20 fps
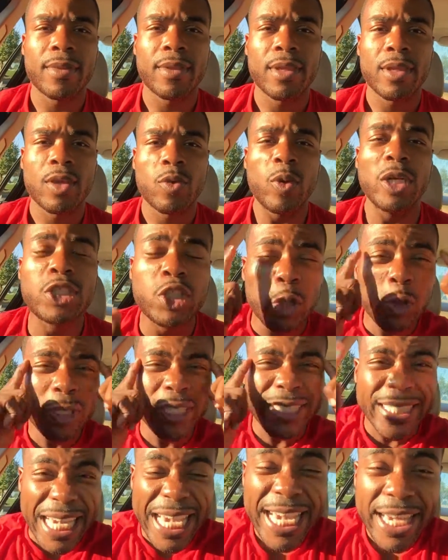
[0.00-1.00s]
What you
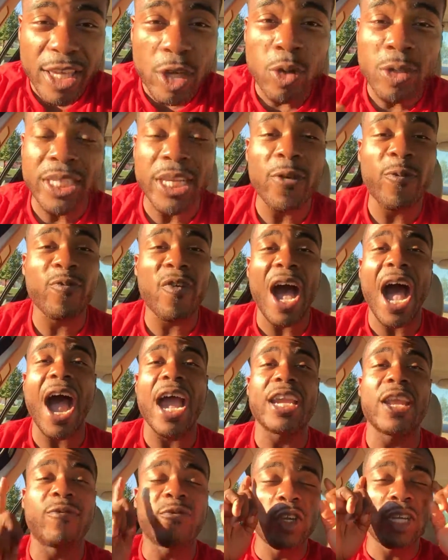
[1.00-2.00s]
seek, you shall
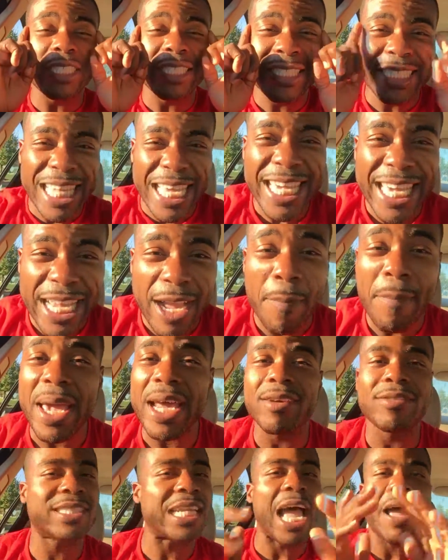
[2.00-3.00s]
find. If you're seeking a
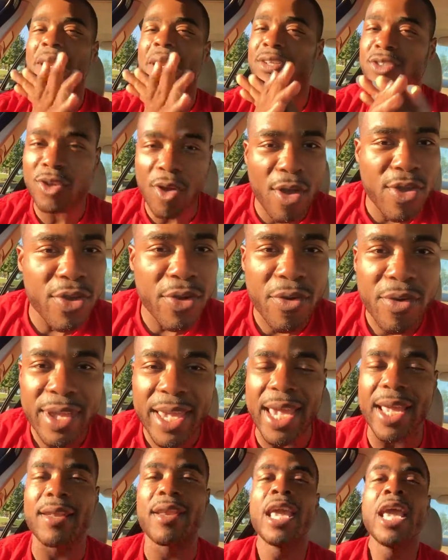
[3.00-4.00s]
better job, all you're going to
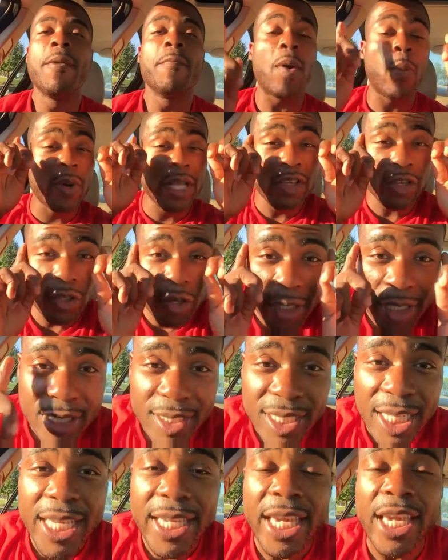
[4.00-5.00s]
get. But when you start
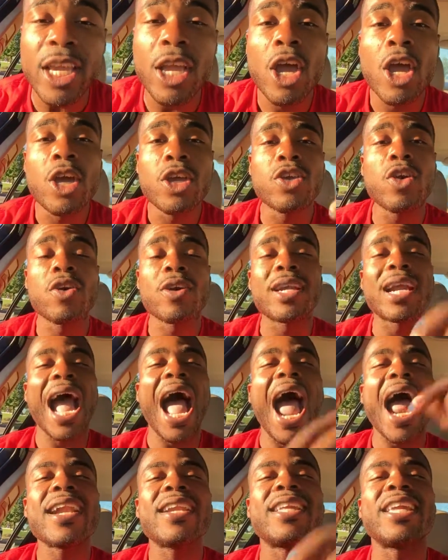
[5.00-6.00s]
seeking your
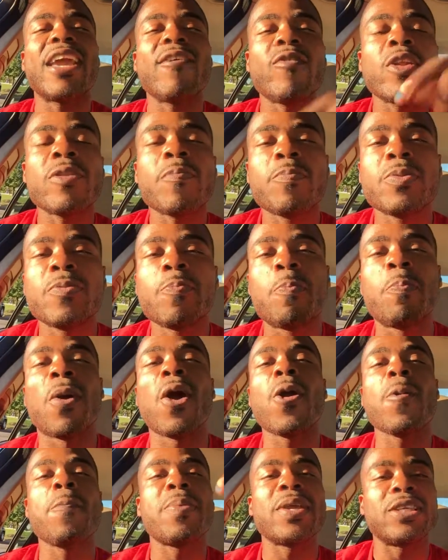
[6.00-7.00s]
God-given
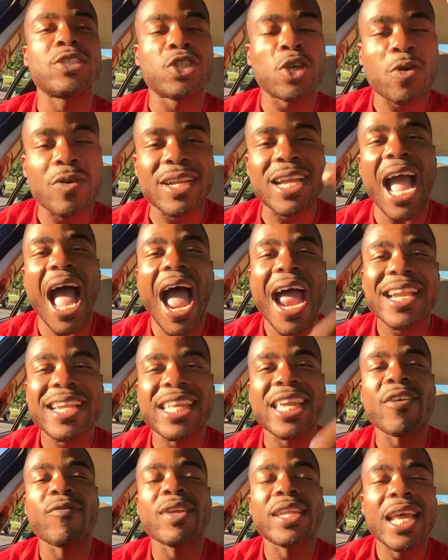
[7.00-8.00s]
purpose, your
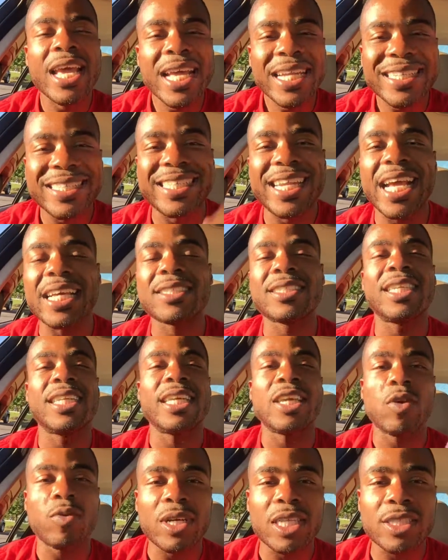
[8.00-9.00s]
God-given
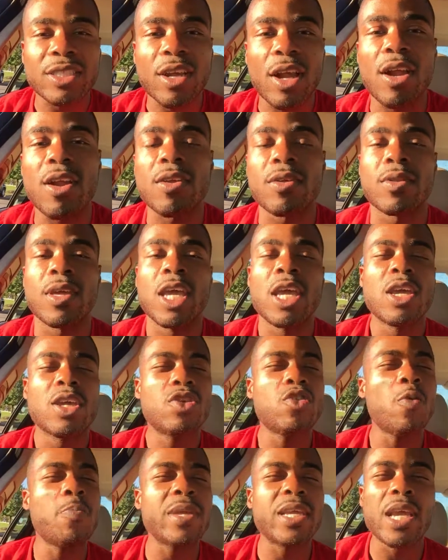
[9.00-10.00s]
destiny on this earth,
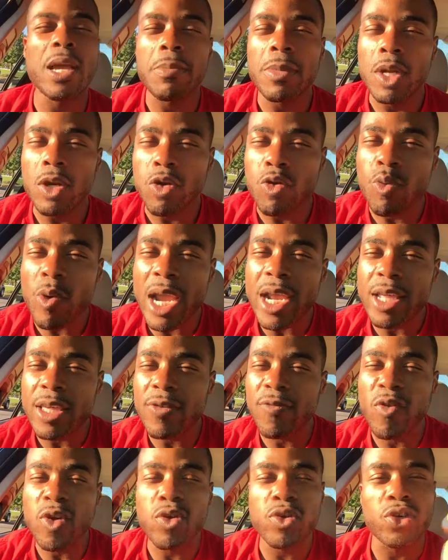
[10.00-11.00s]
you'll become the greatest
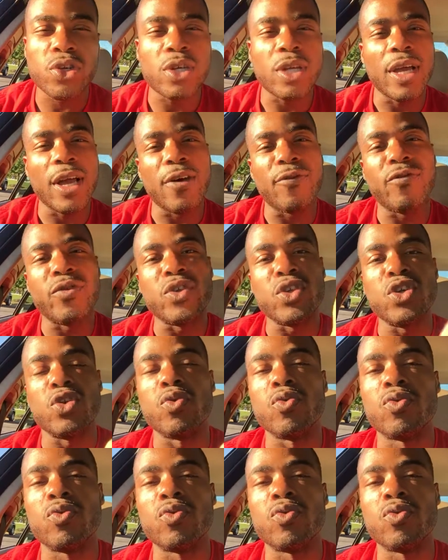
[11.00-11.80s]
version of you.